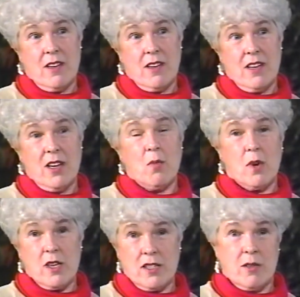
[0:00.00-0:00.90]
time. It
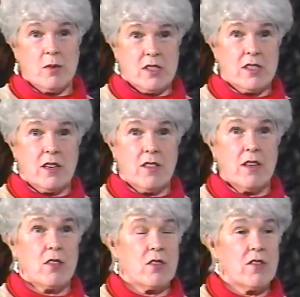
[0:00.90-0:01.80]
was. It was, I
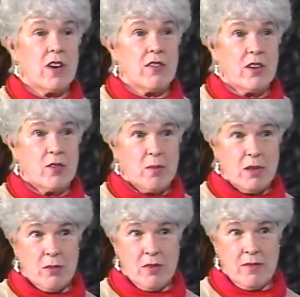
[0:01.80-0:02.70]
think, 3,500
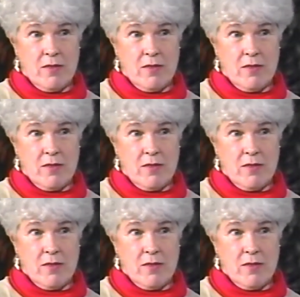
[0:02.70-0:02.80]
people.